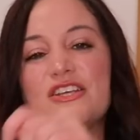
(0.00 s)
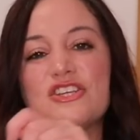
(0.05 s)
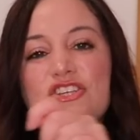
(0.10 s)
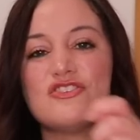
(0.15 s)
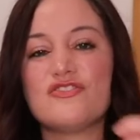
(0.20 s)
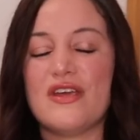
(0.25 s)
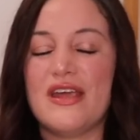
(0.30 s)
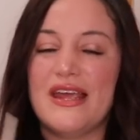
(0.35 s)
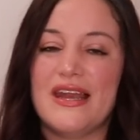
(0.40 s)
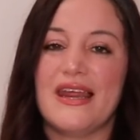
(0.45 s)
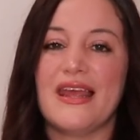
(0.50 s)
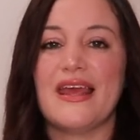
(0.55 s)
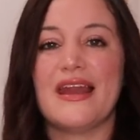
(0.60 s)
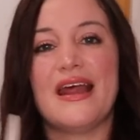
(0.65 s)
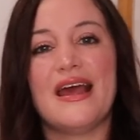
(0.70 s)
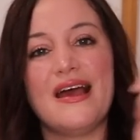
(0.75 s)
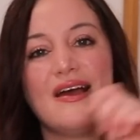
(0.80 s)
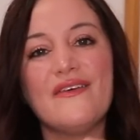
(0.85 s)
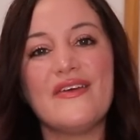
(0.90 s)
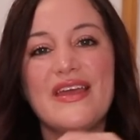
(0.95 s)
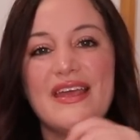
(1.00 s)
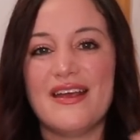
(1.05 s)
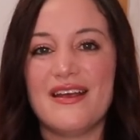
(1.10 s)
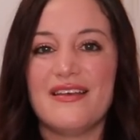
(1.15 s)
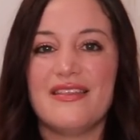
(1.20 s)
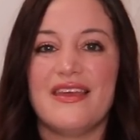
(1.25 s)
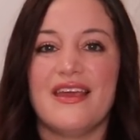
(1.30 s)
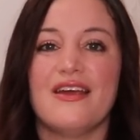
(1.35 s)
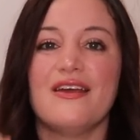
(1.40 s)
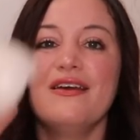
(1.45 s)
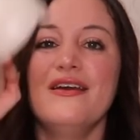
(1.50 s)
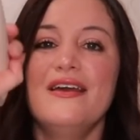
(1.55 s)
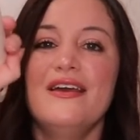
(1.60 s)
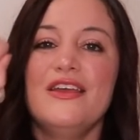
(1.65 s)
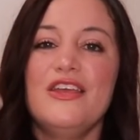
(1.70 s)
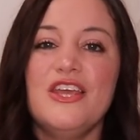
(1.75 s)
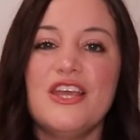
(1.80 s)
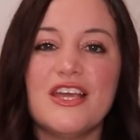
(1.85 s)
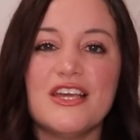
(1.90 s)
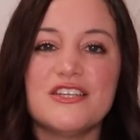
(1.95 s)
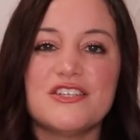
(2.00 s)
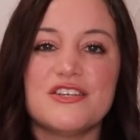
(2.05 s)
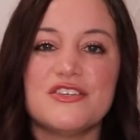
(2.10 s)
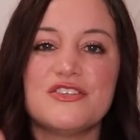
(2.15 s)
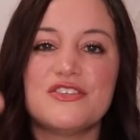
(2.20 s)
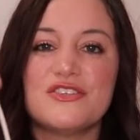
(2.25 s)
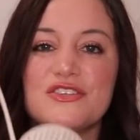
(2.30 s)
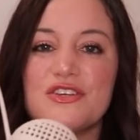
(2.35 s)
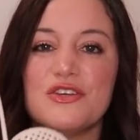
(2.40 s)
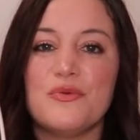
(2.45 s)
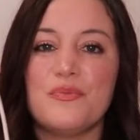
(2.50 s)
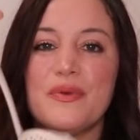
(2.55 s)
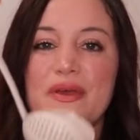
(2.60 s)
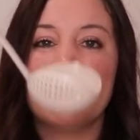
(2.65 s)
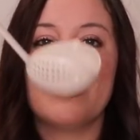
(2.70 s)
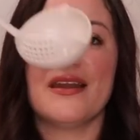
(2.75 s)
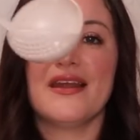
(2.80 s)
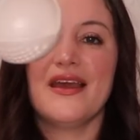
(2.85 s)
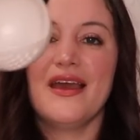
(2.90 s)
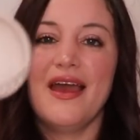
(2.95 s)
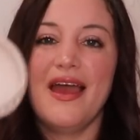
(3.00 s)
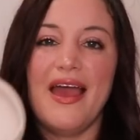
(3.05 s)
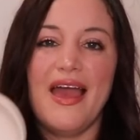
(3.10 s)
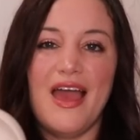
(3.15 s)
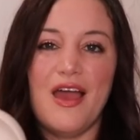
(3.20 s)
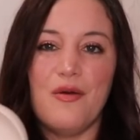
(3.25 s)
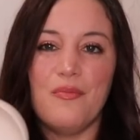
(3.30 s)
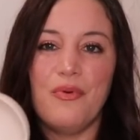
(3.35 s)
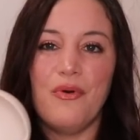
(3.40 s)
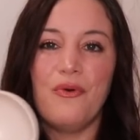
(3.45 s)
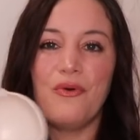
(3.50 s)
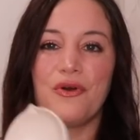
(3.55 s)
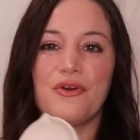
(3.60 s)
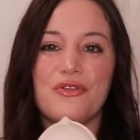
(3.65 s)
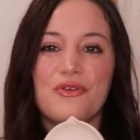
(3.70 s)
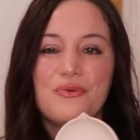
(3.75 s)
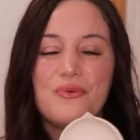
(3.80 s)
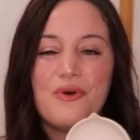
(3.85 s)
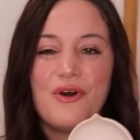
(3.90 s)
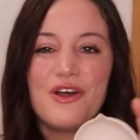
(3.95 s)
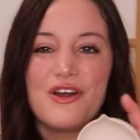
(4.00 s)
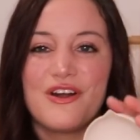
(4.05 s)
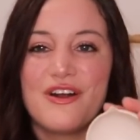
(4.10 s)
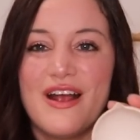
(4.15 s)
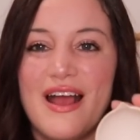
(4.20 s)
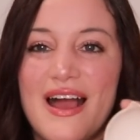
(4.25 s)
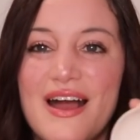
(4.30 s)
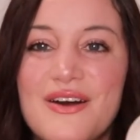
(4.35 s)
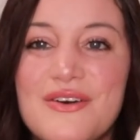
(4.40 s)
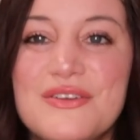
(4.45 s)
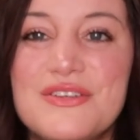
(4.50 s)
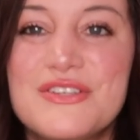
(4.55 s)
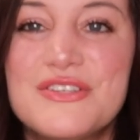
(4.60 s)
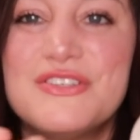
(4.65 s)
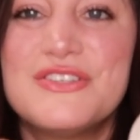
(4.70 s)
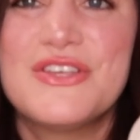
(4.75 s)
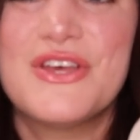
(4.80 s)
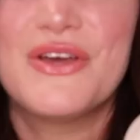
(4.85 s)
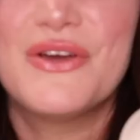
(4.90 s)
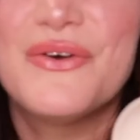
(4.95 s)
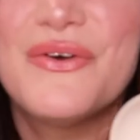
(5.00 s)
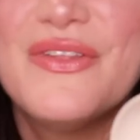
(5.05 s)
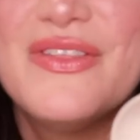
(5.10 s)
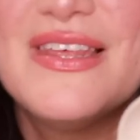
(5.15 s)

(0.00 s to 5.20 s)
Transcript: straining it out here and there, you can just scoop it, and pour the water out. So